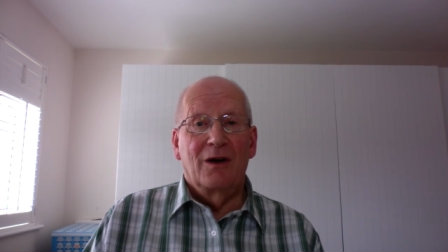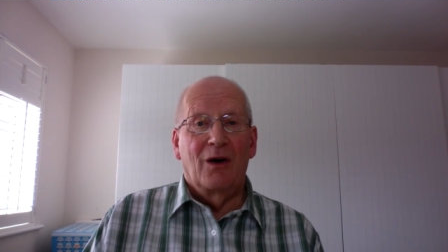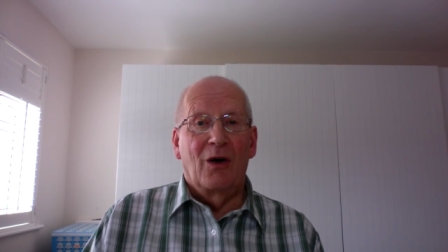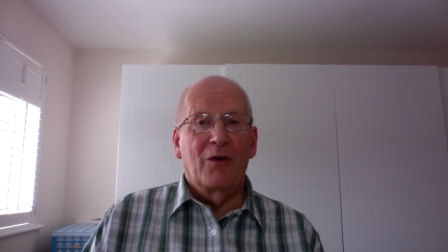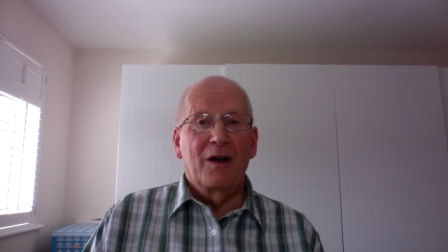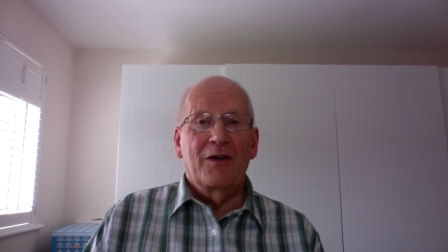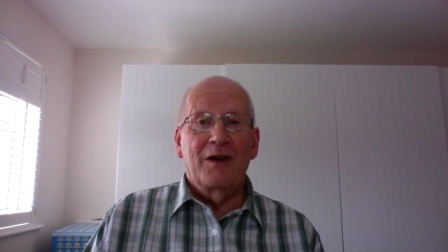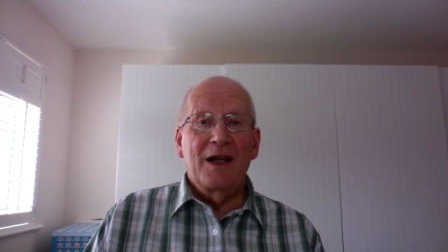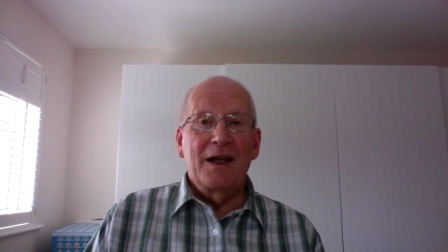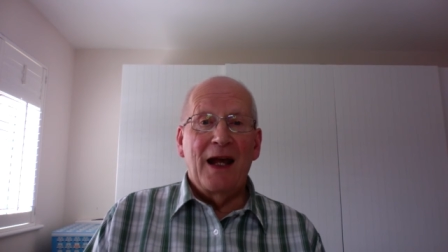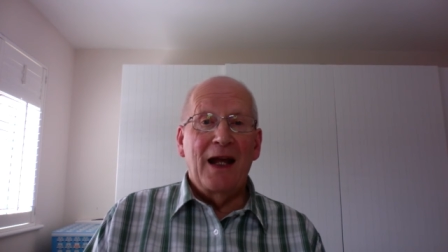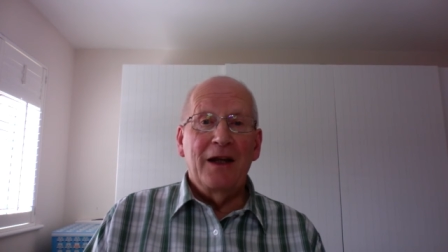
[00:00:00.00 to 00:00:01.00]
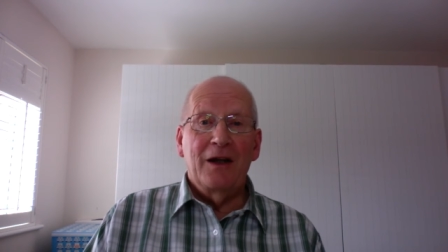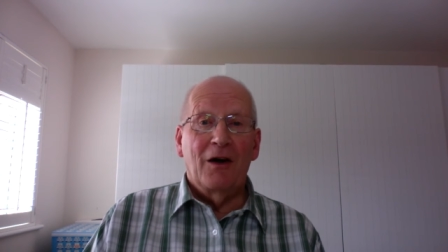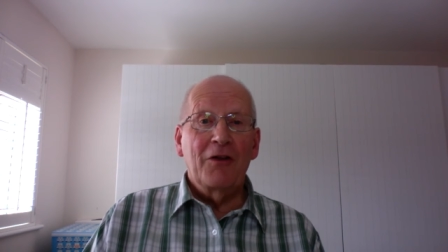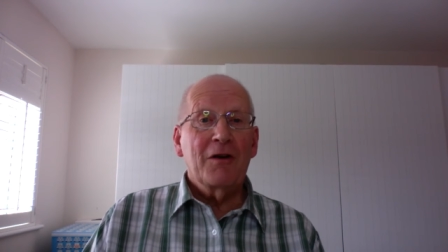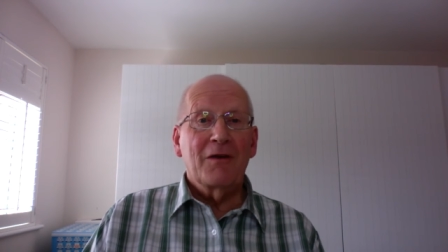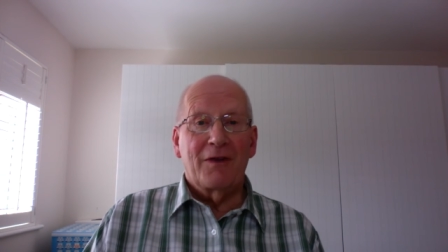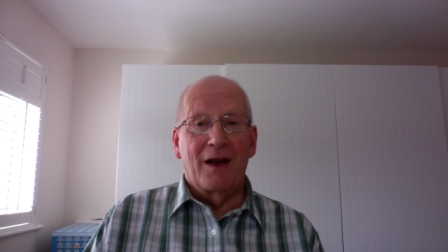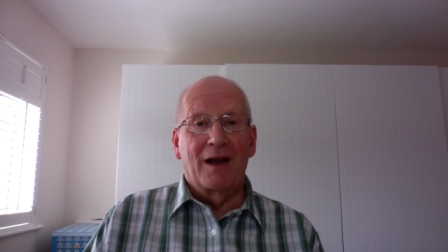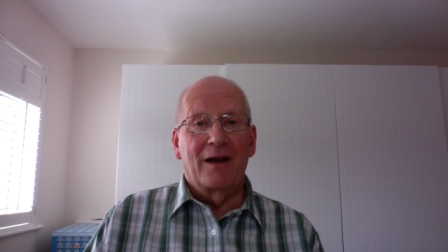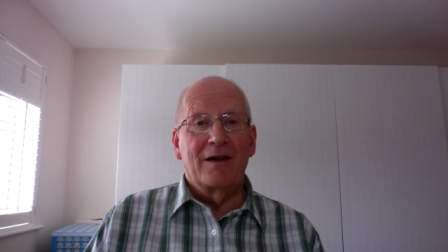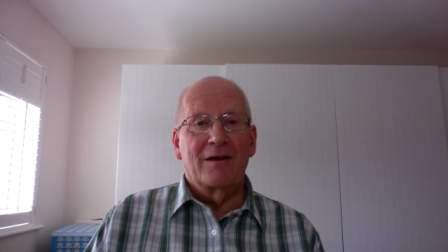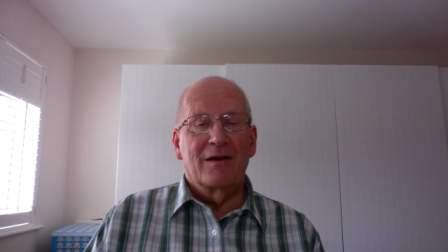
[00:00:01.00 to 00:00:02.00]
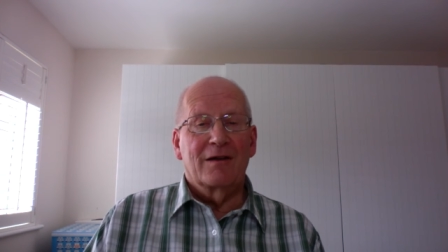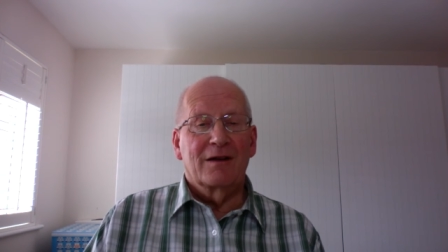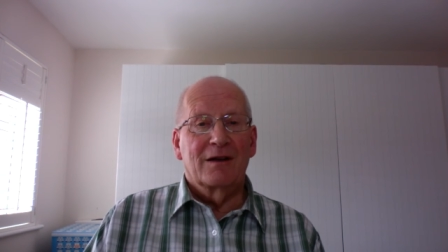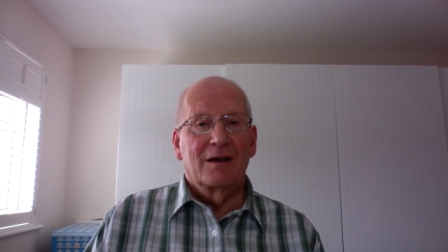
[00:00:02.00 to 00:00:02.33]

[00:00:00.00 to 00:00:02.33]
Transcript: or indeed any other of their leaders.